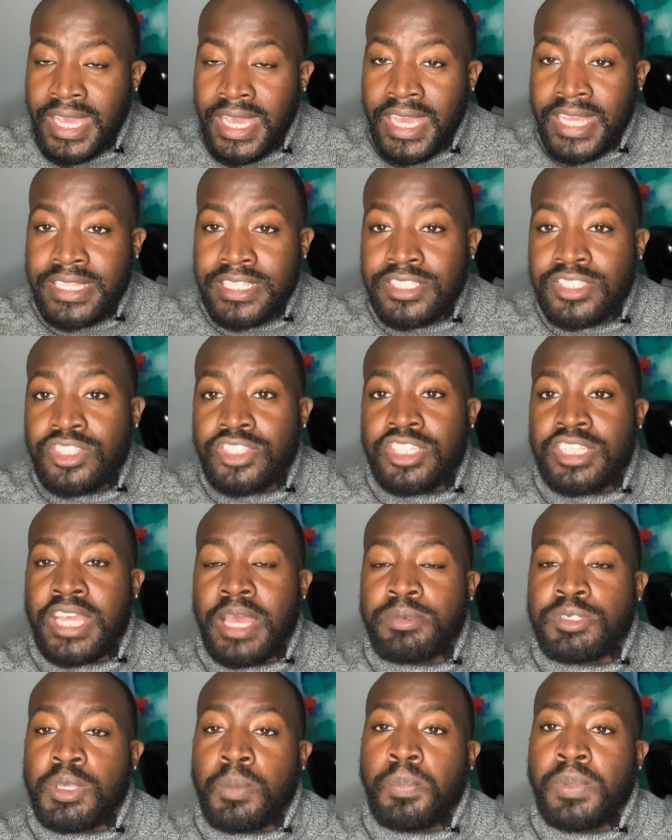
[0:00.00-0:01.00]
And these are the
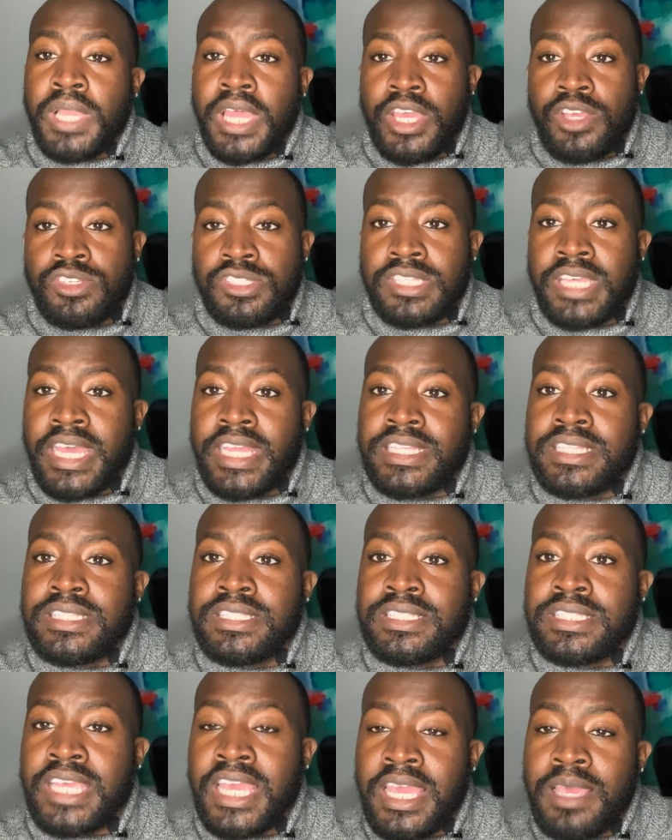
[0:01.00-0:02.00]
types of players
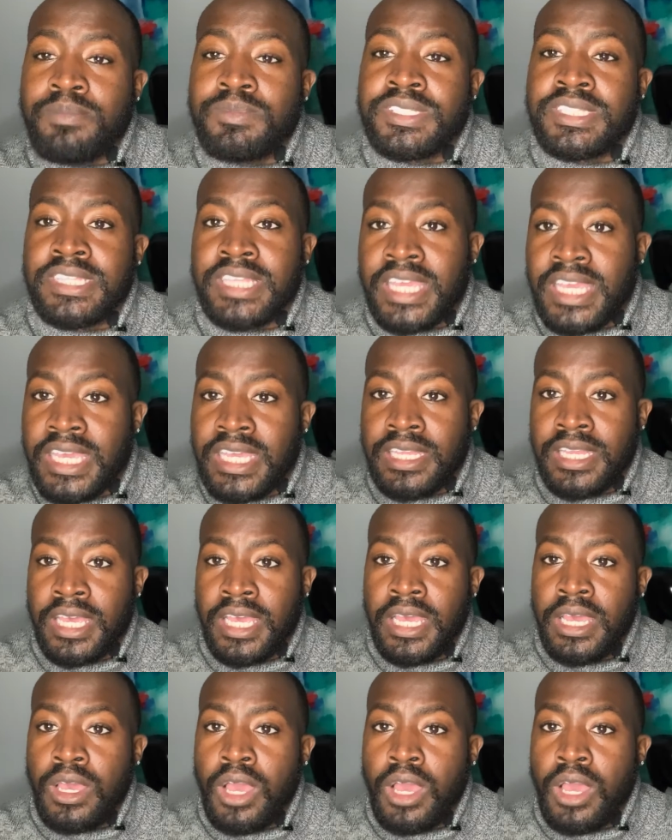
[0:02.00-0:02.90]
that teams need.